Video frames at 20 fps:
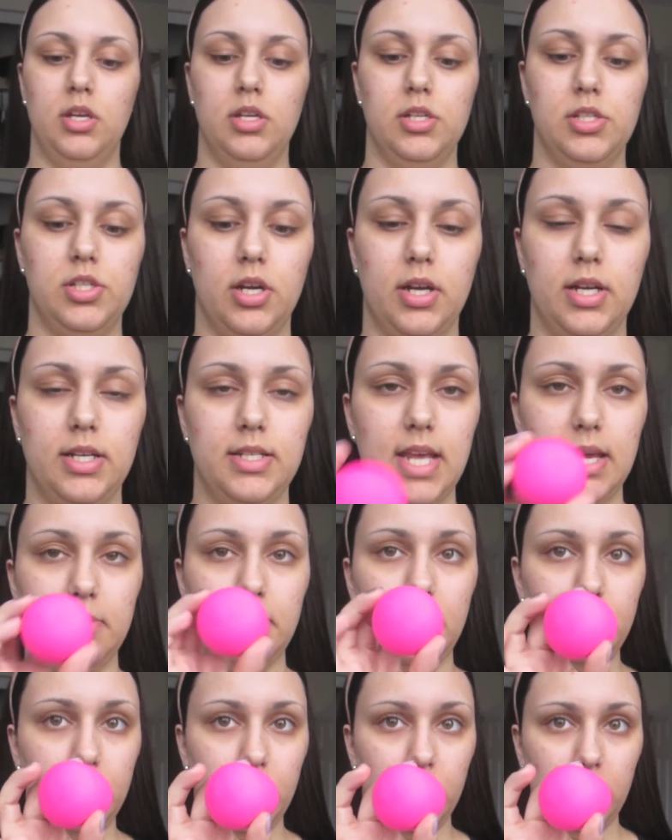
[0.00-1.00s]
So I'm going to take
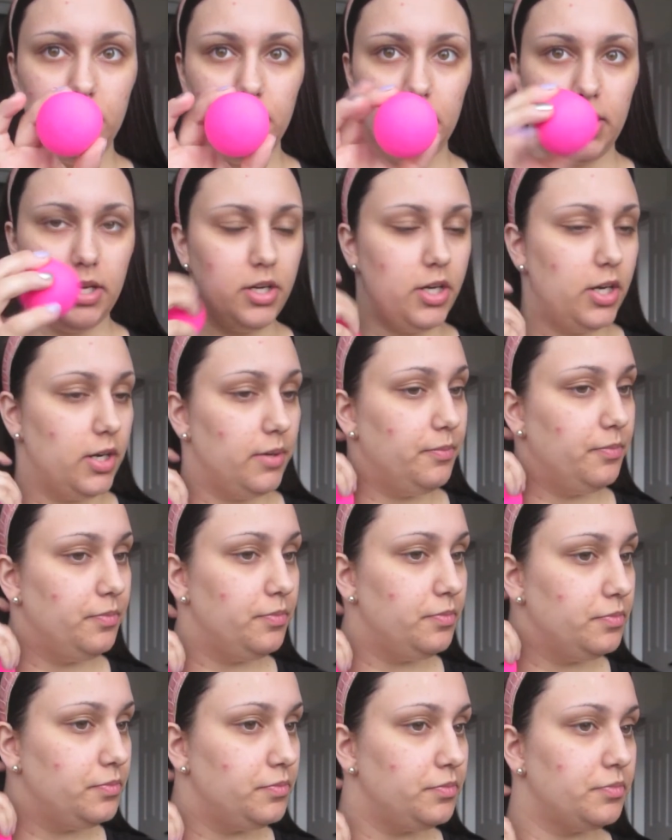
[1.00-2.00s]
my Beauty Blender
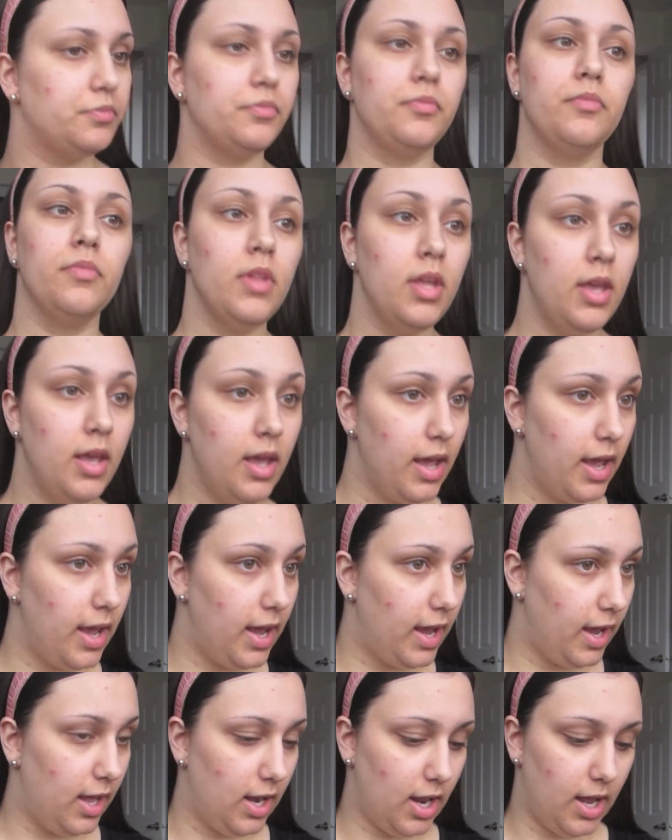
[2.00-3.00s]

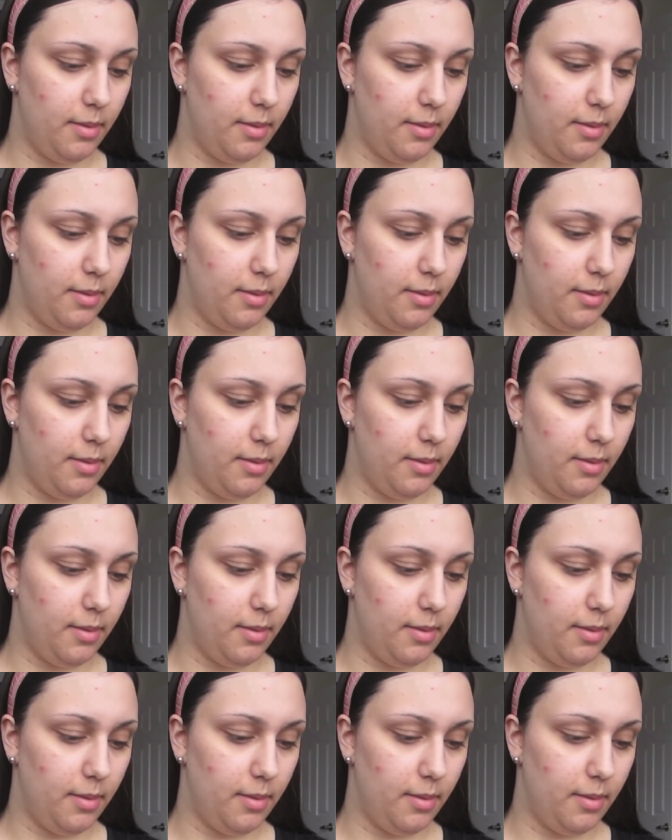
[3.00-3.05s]
and